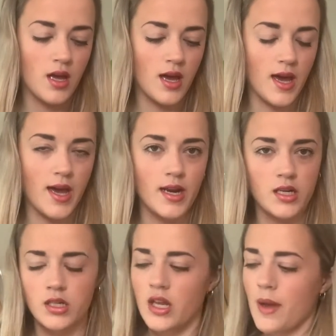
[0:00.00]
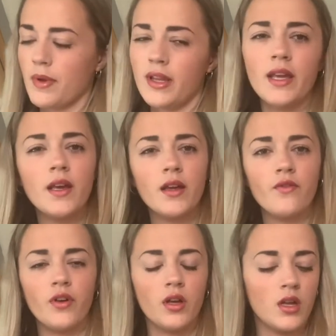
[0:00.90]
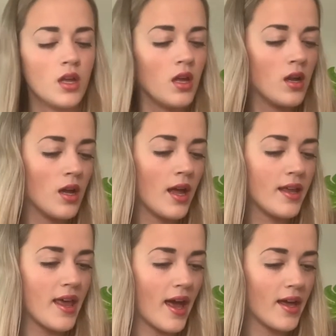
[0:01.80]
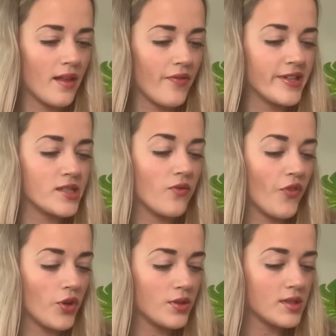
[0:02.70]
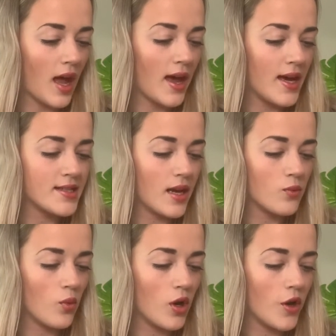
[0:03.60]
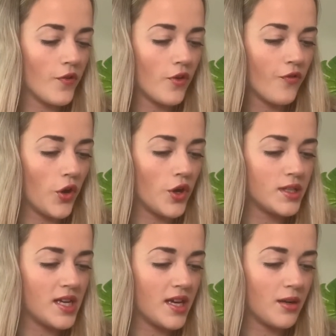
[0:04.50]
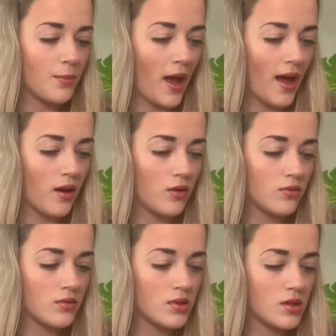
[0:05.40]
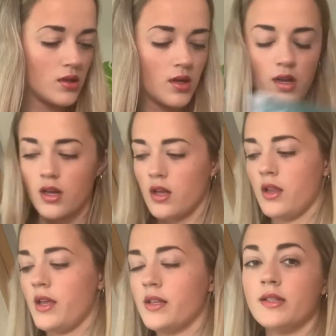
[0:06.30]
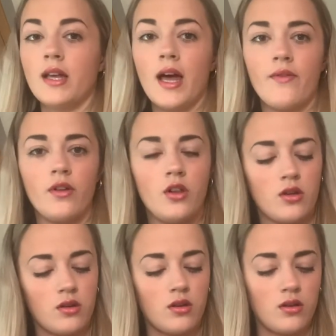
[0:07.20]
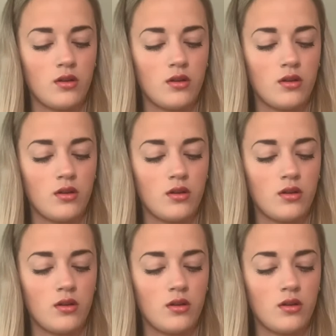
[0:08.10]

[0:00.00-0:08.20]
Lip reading: And I believe, yeah, this is full size and worth £13. Let's have a look.